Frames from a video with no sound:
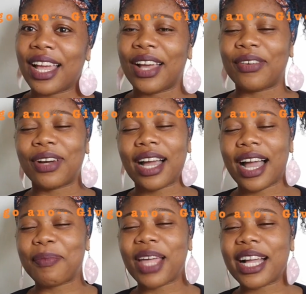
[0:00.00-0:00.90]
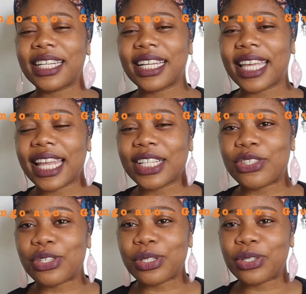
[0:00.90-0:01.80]
Well, I'm not gonna get
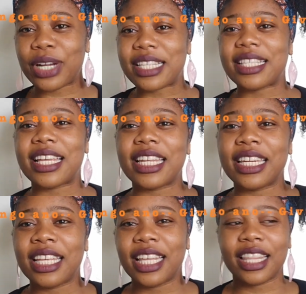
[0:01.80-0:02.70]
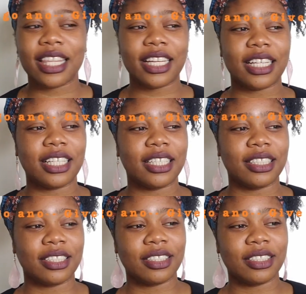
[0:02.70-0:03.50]
into translating the